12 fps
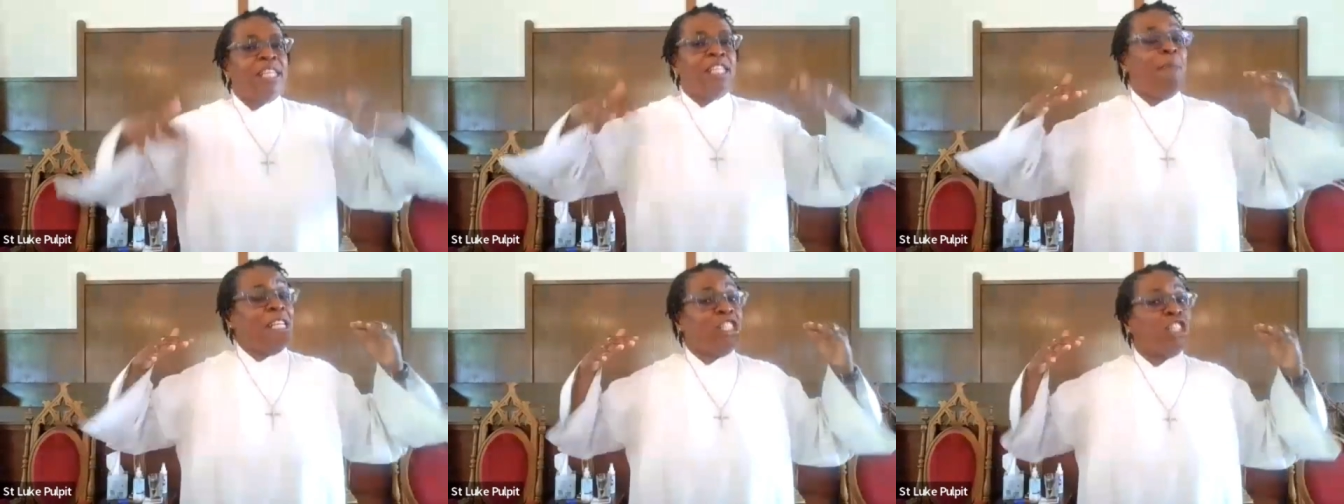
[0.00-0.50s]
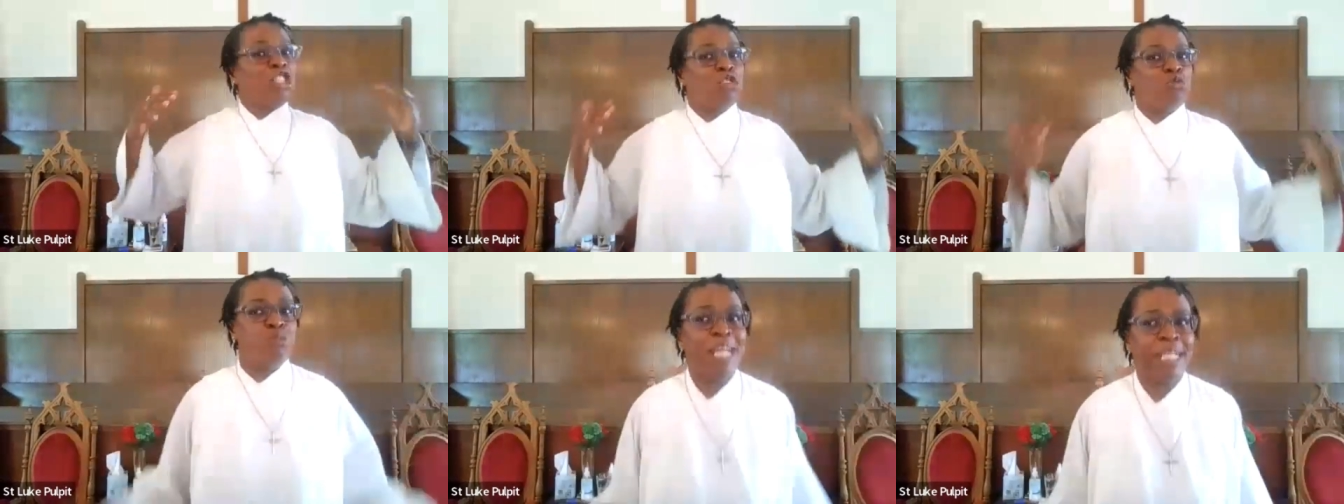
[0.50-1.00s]
to be
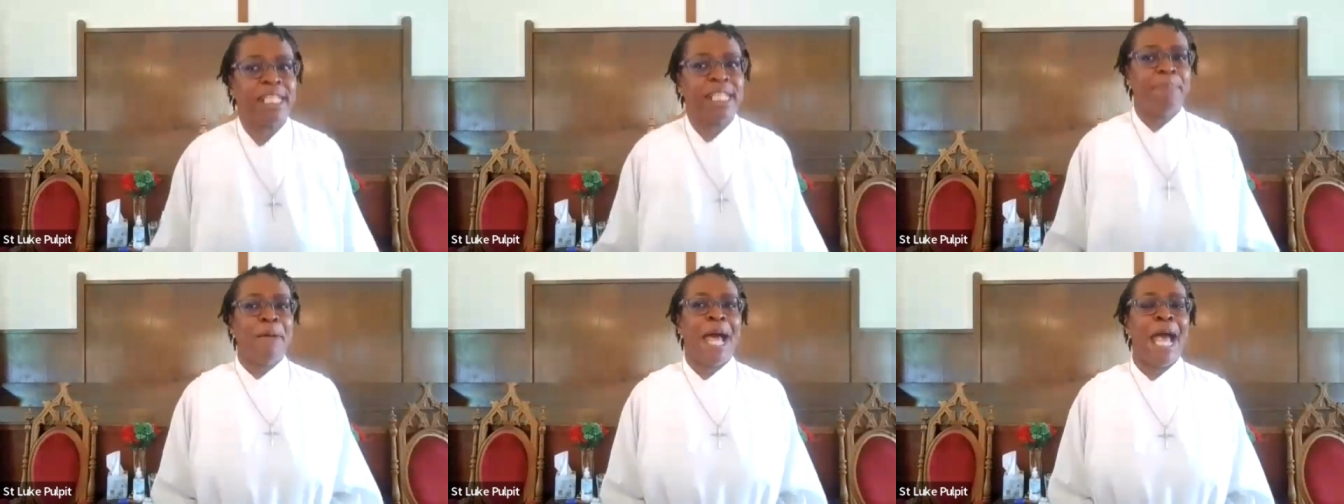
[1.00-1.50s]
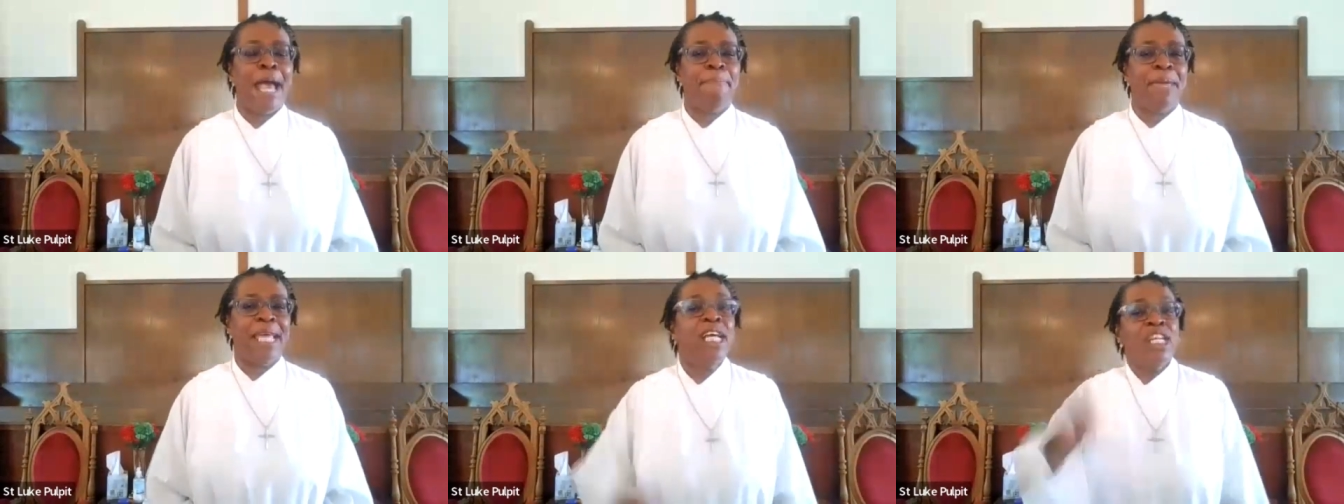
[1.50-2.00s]
strengthened by
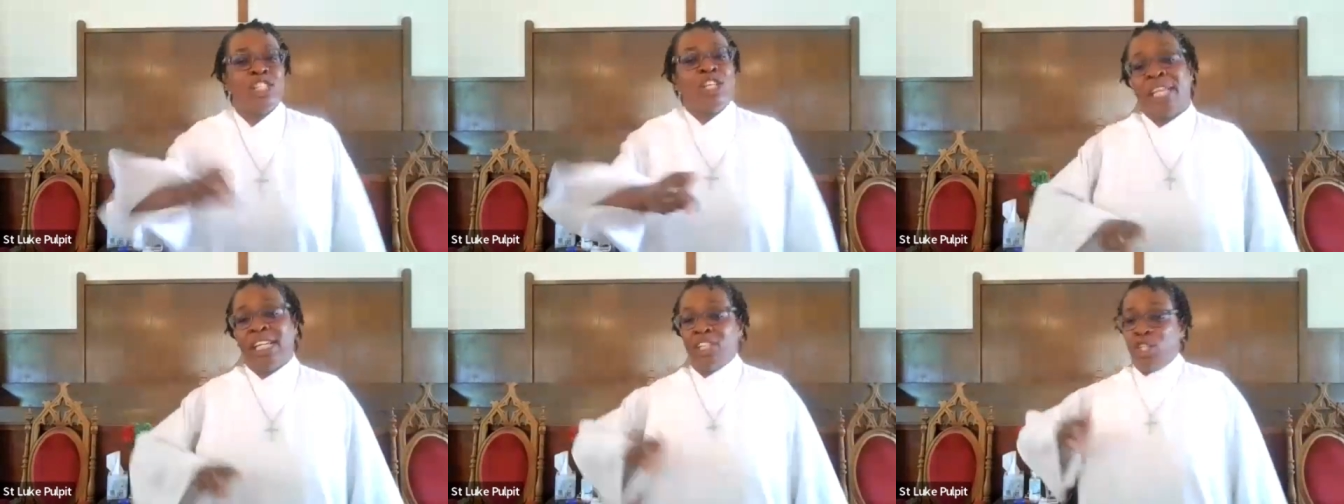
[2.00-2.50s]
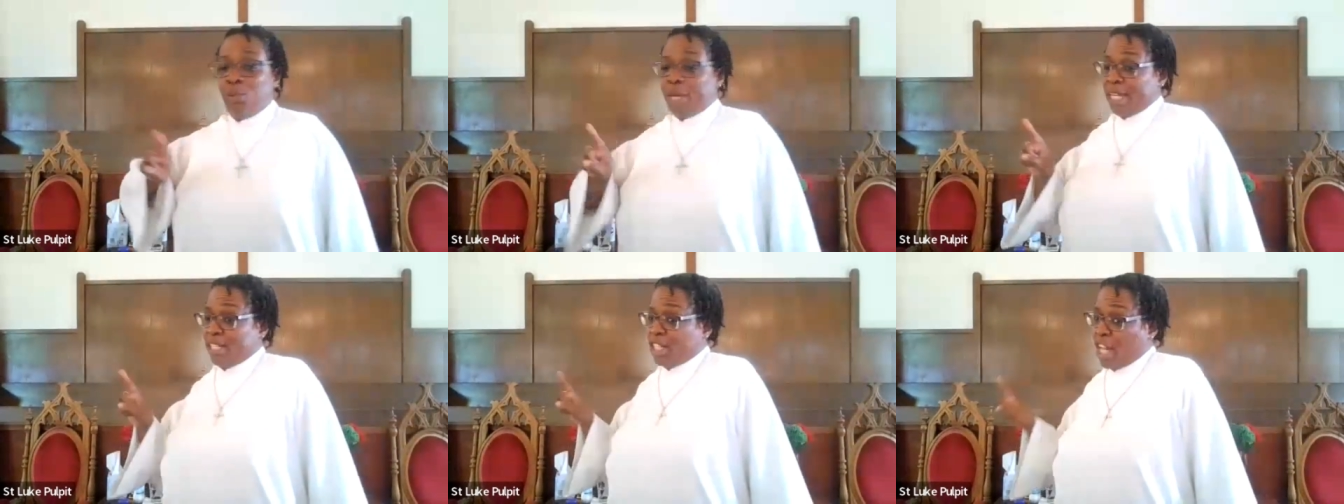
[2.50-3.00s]
me, so that you
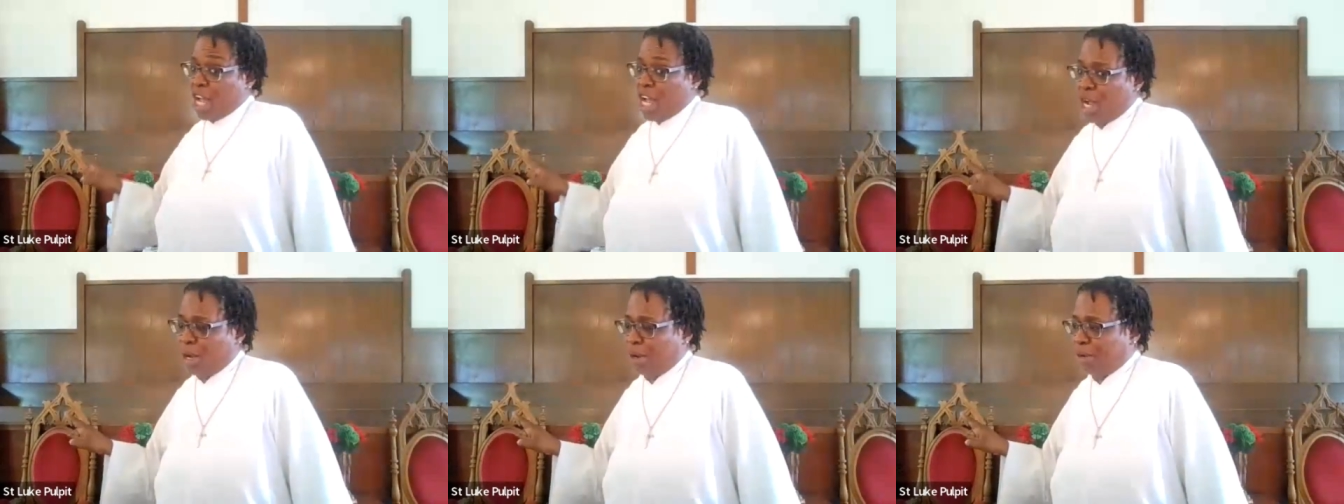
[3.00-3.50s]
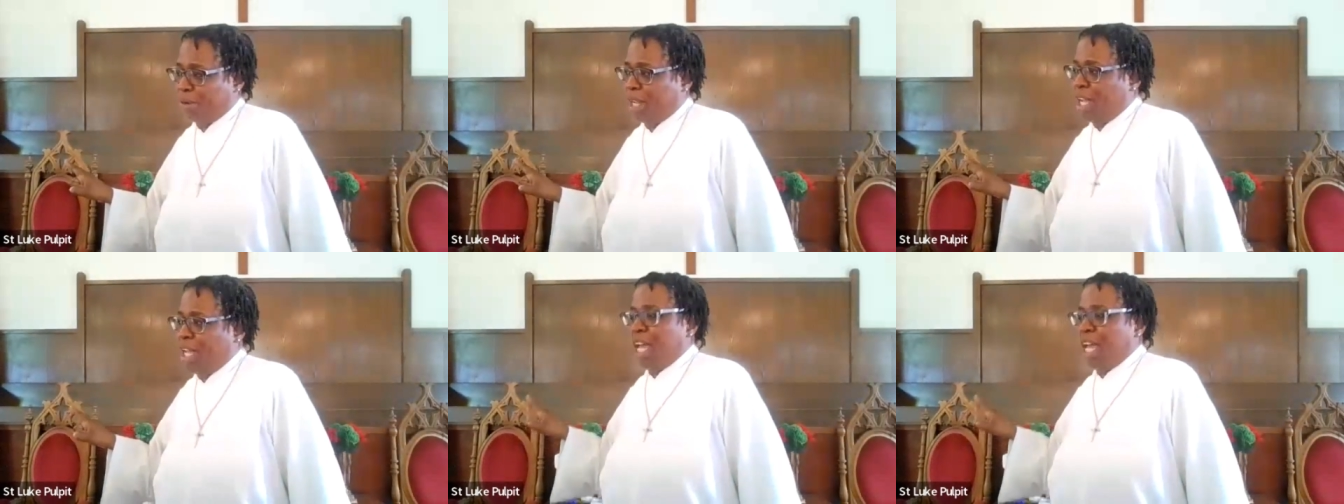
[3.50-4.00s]
can
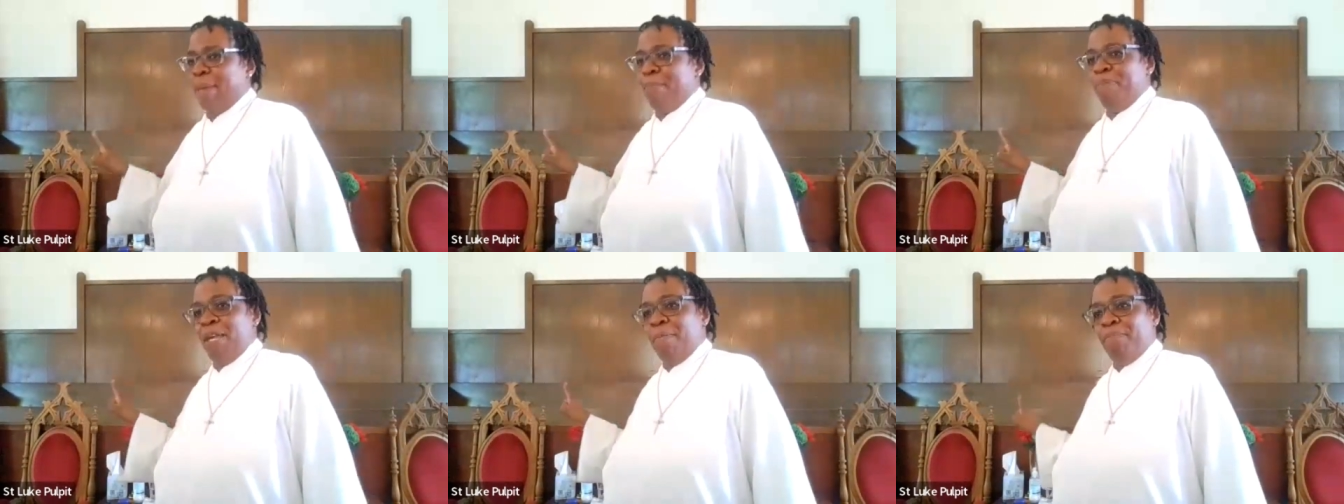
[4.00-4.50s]
turn and be